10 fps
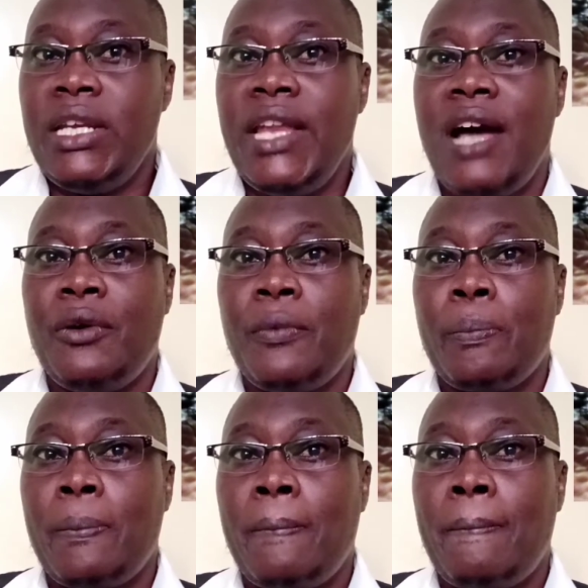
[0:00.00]
Now,
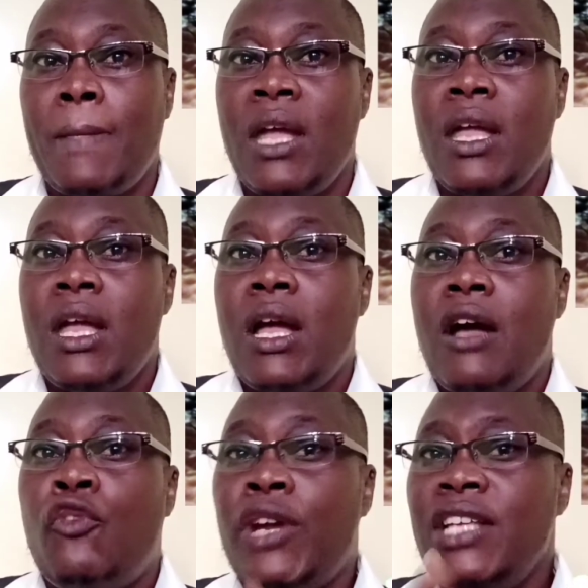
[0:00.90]

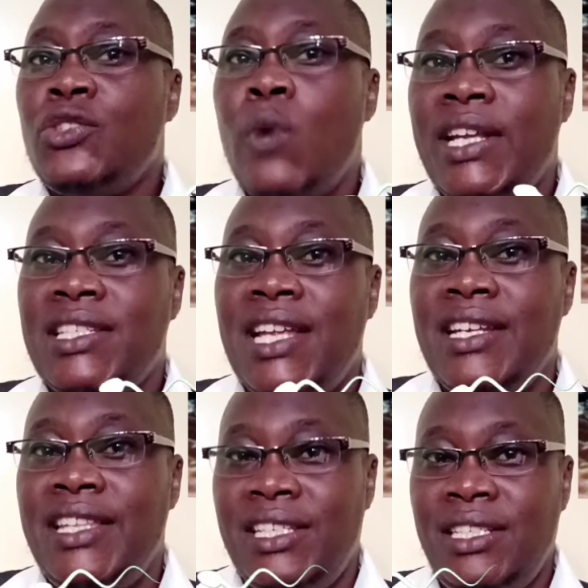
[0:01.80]
for us to
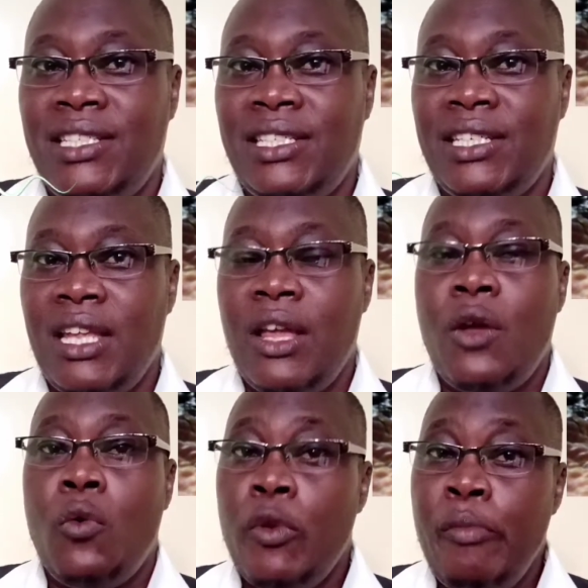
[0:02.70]
understand this,
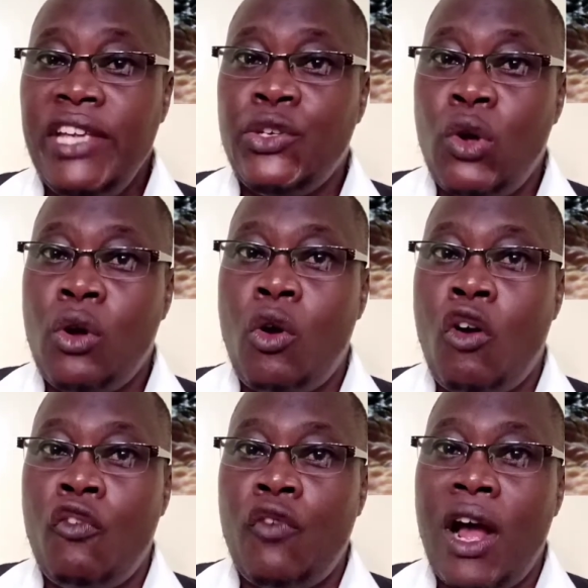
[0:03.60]
we may talk
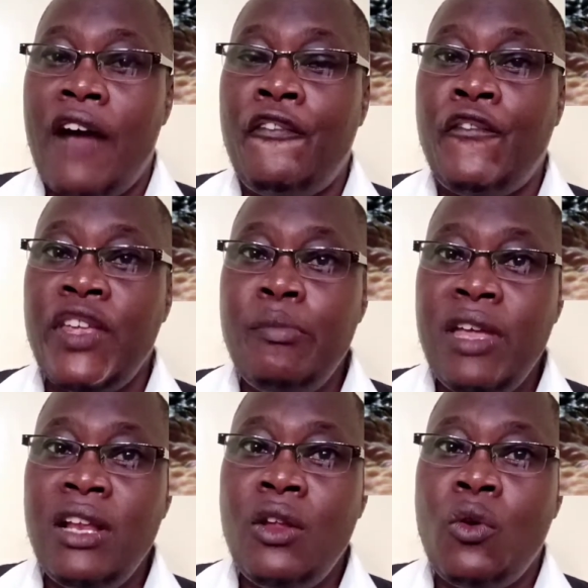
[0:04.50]
of a
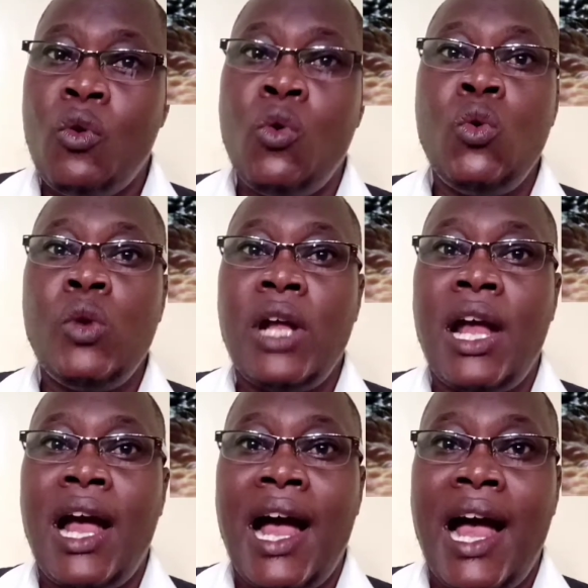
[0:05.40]
female who
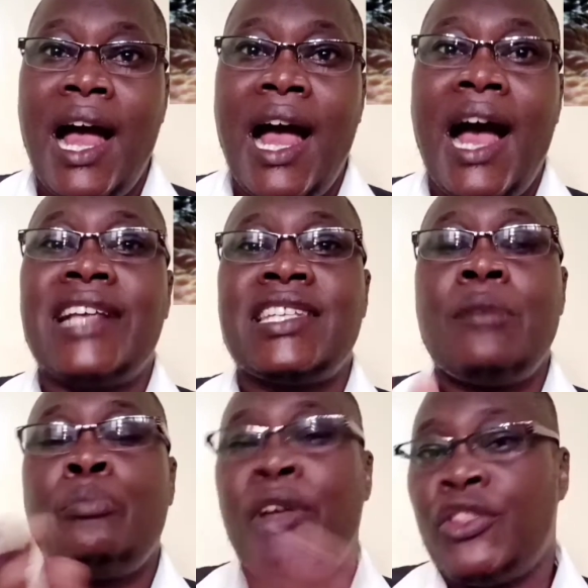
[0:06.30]
has
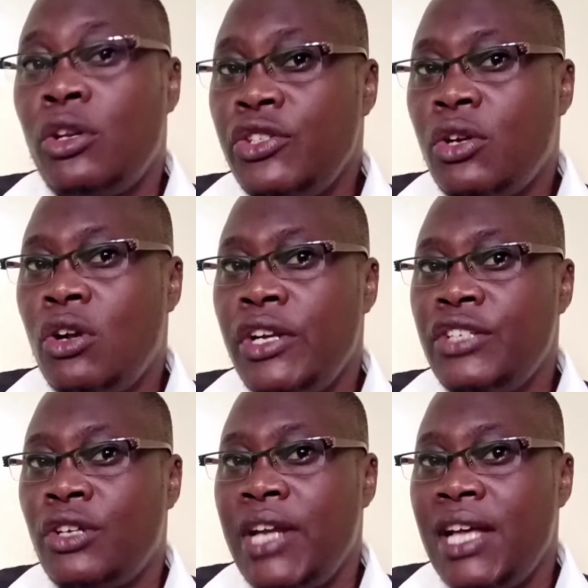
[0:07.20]
some pathological
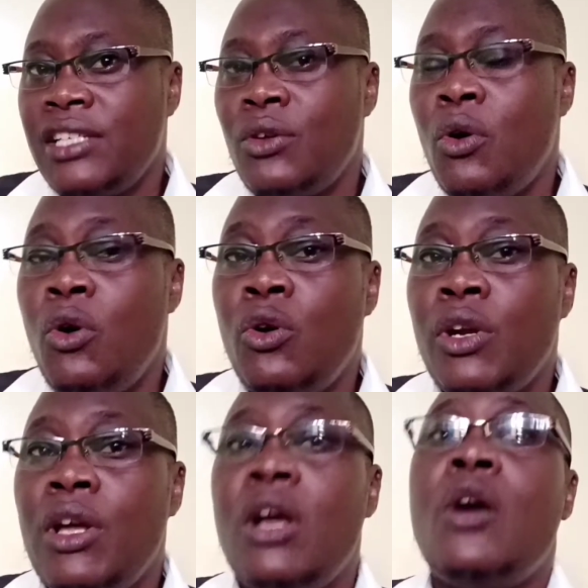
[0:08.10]
disorders,
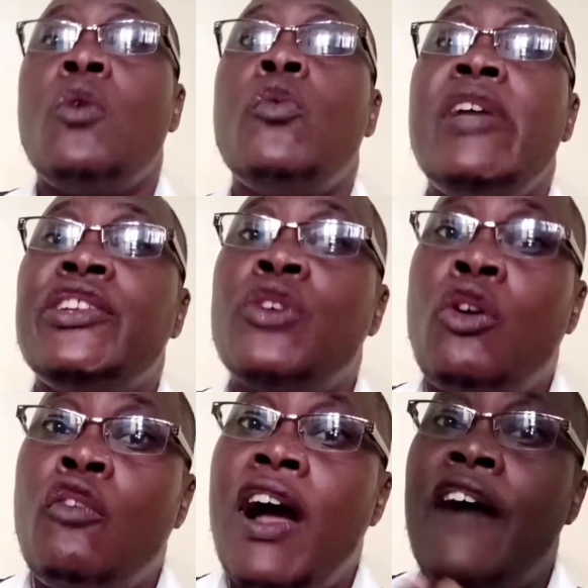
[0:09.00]
or we may
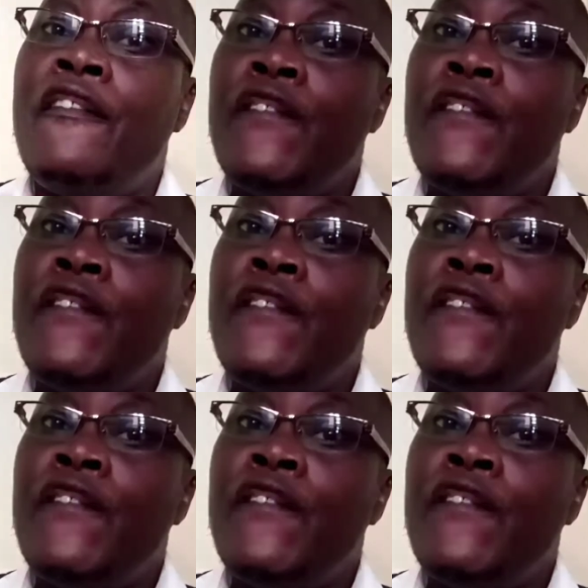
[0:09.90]
talk of a